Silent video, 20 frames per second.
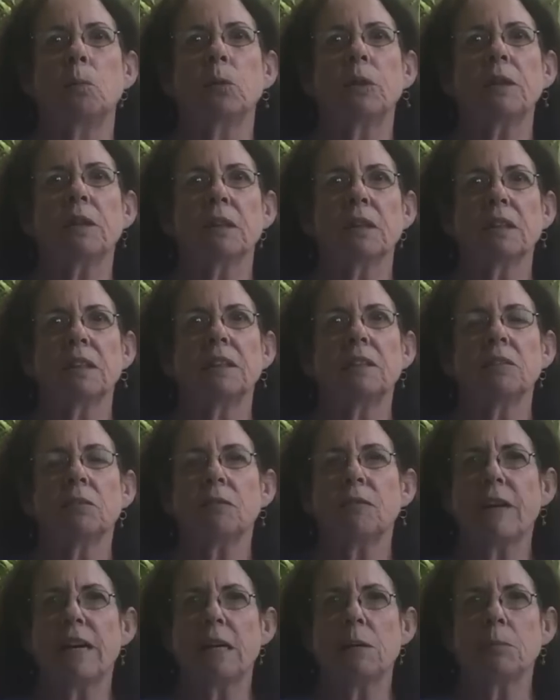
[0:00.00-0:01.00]
With Helene's
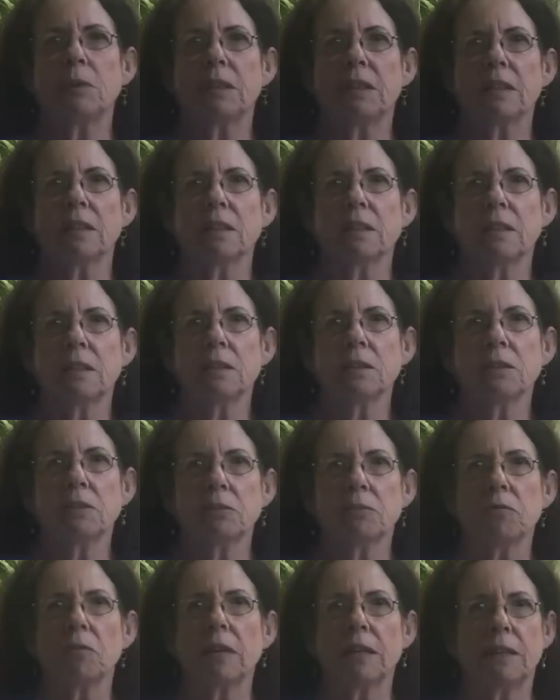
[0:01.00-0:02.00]
family, Helene
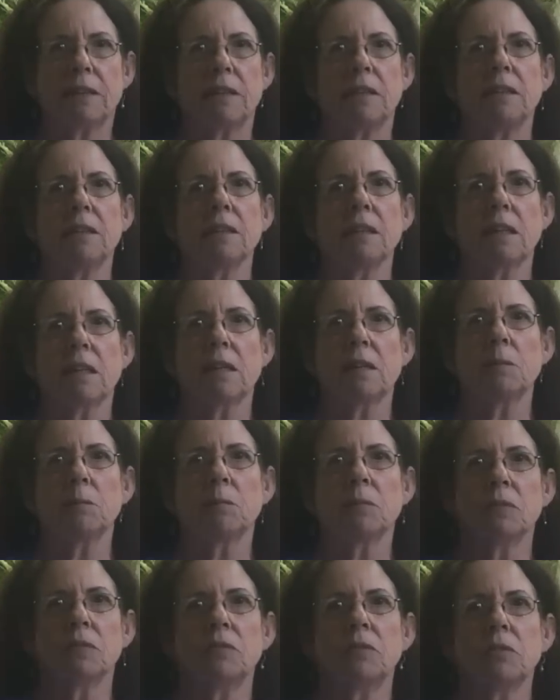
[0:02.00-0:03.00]
learned Reiki
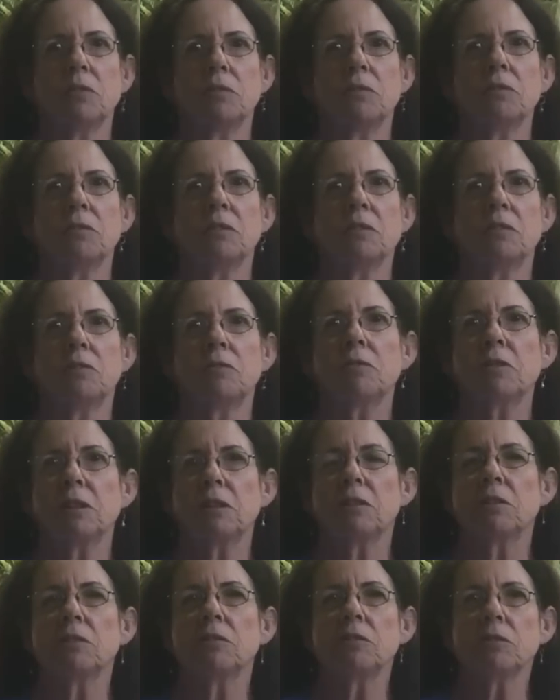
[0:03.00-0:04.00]
to
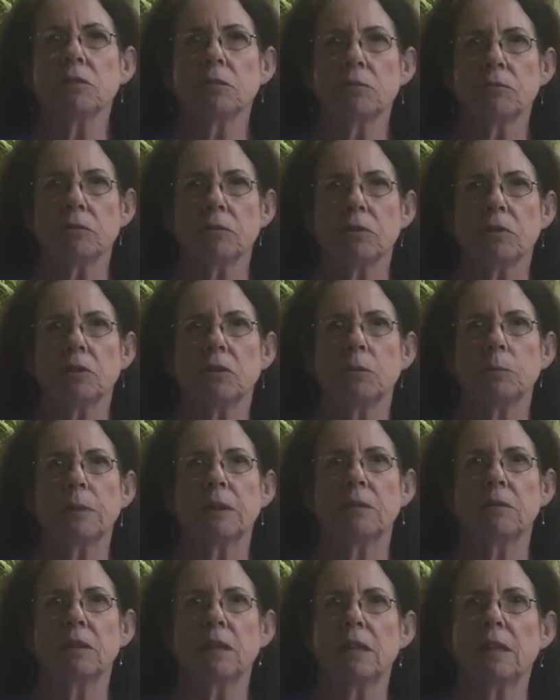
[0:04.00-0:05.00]
treat her children who
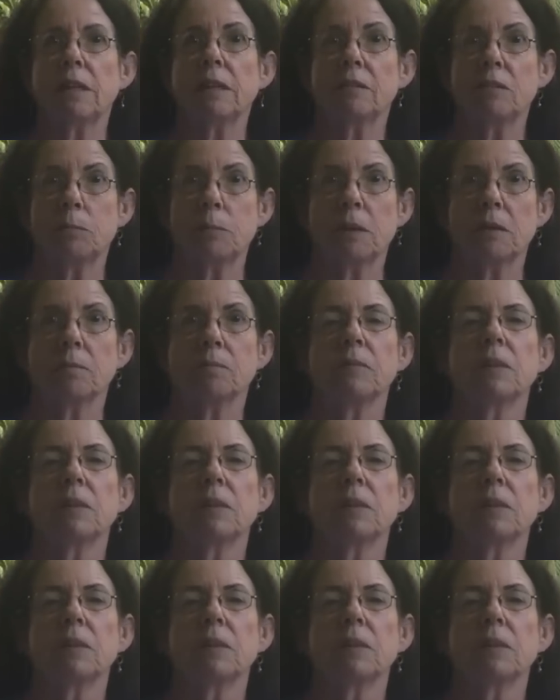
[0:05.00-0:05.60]
both had asthma.